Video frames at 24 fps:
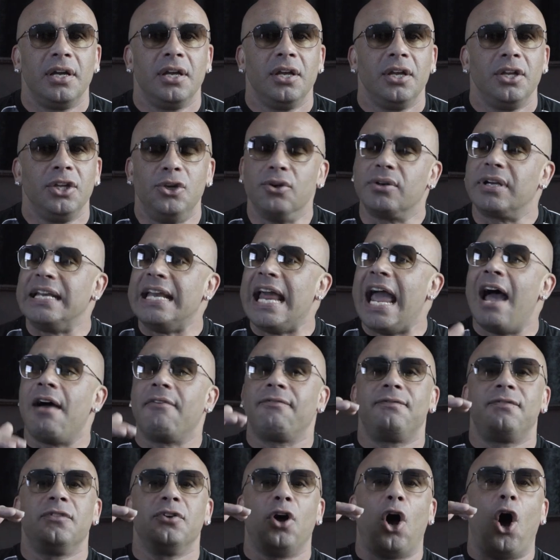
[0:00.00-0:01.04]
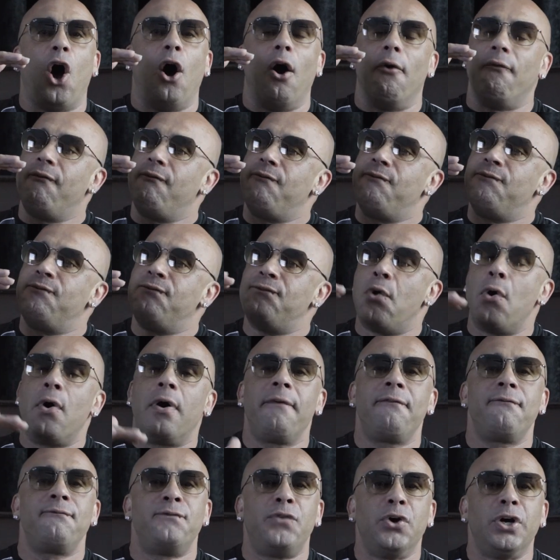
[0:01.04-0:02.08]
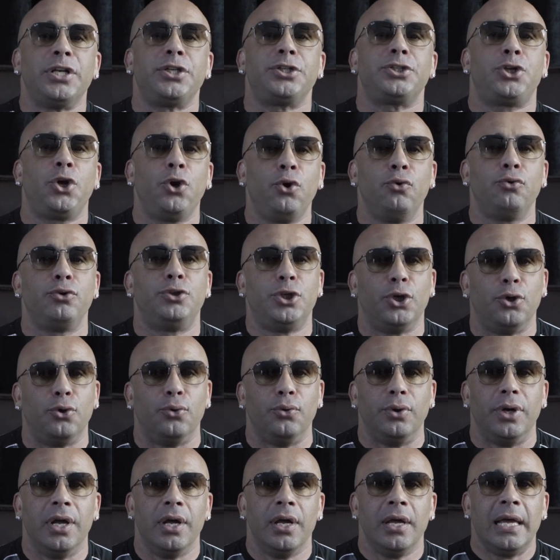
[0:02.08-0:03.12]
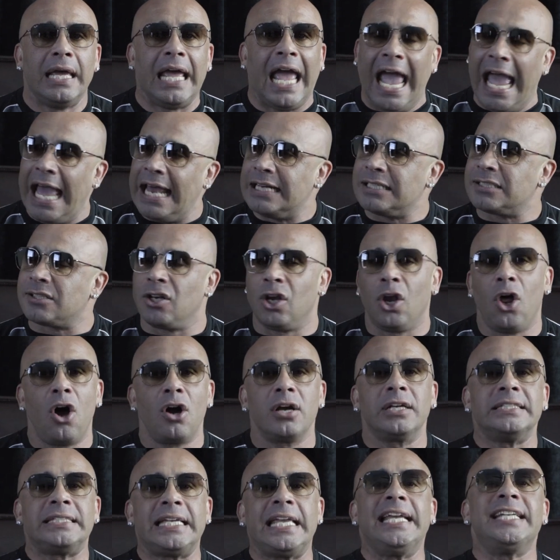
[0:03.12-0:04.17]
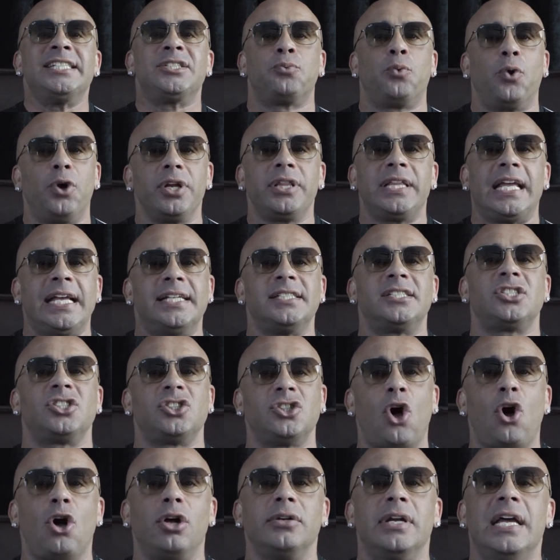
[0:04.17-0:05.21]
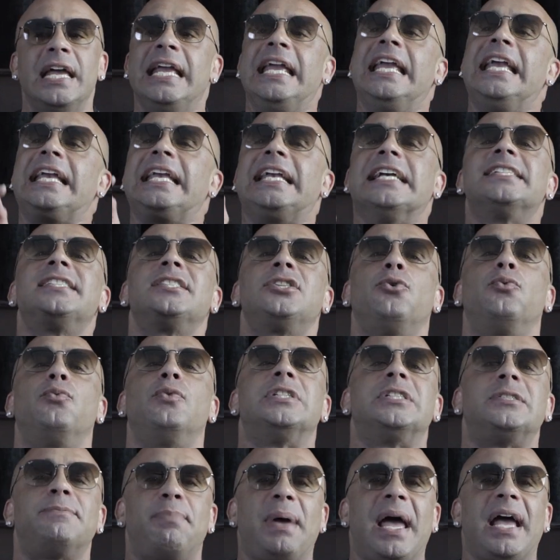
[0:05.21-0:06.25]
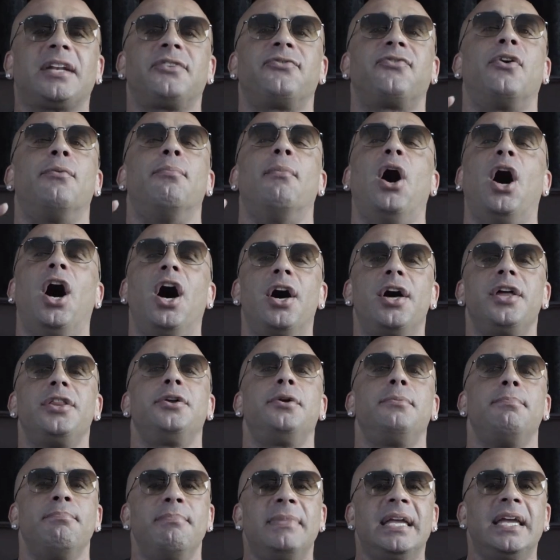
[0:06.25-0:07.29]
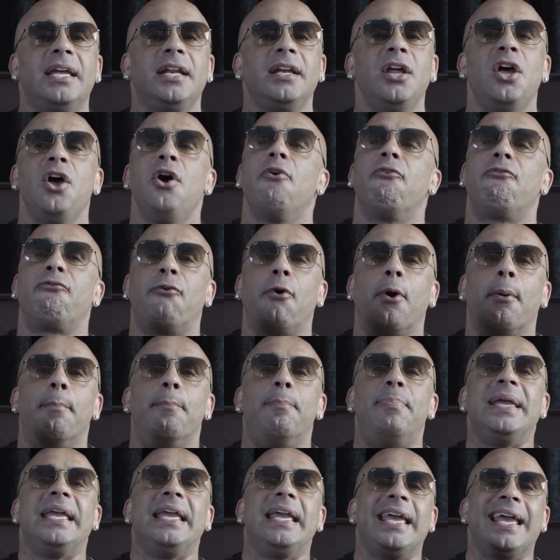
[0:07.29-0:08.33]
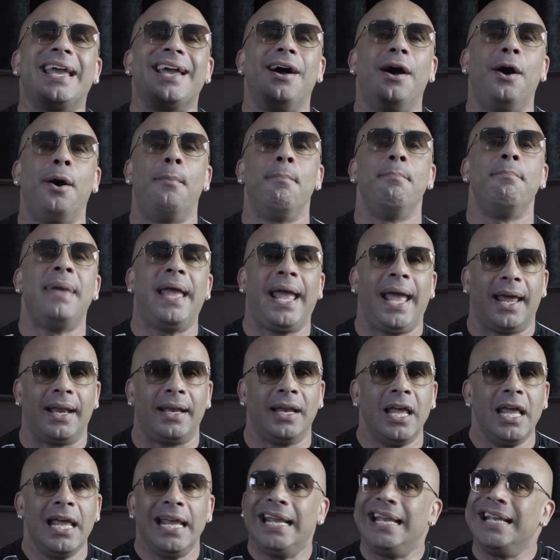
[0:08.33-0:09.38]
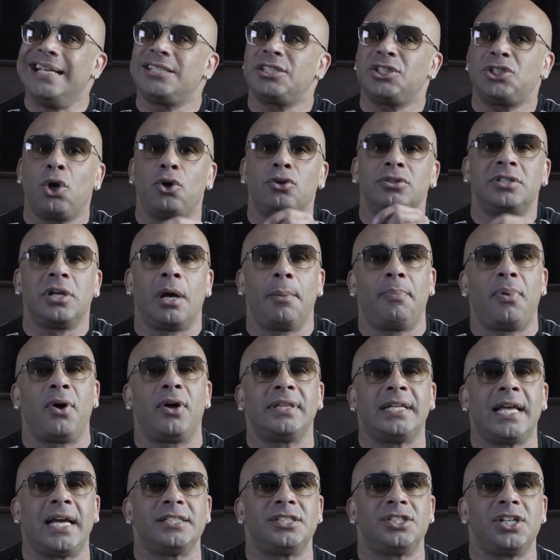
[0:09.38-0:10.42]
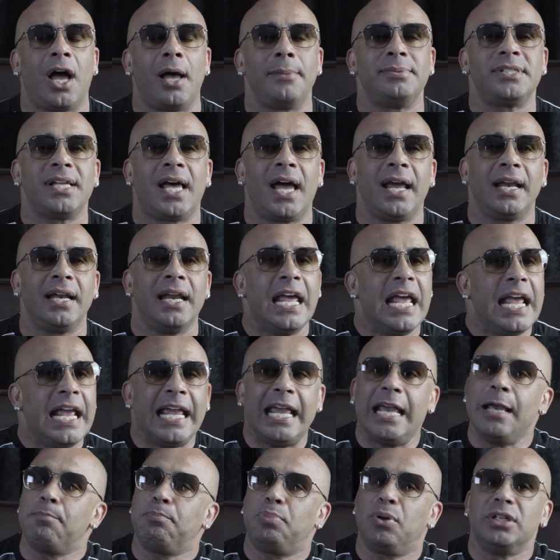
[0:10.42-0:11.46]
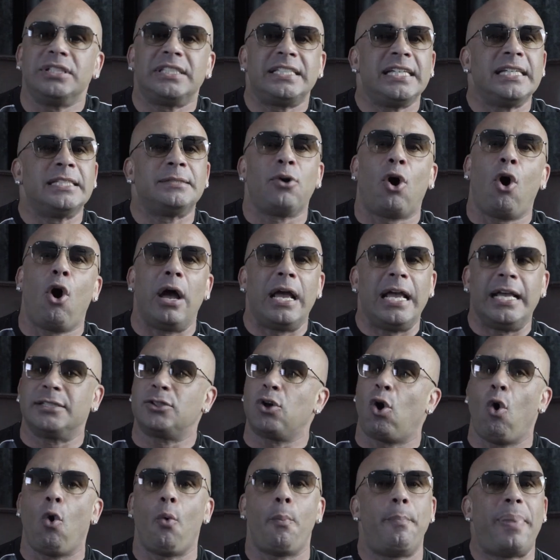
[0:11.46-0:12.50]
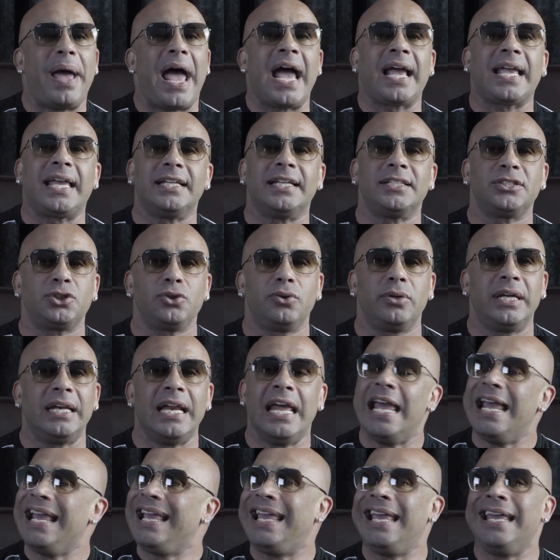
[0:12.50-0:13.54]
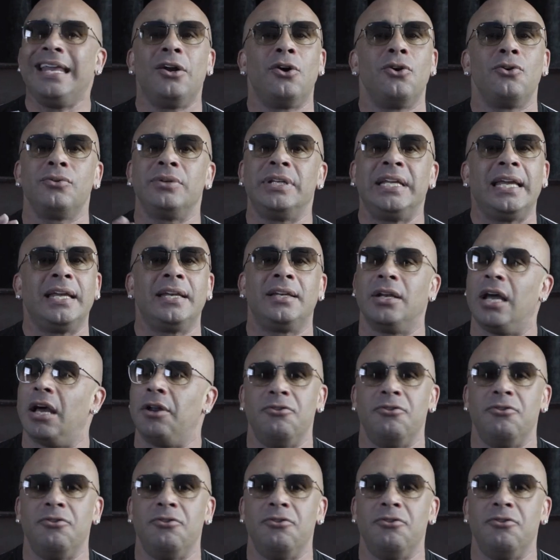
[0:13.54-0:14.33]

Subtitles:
You can have a 4'2" dude. And as long as he's worth his salt, he gets the respect from other men for being a man. He shows up on that job site. He puts his whole back into it. He doesn't need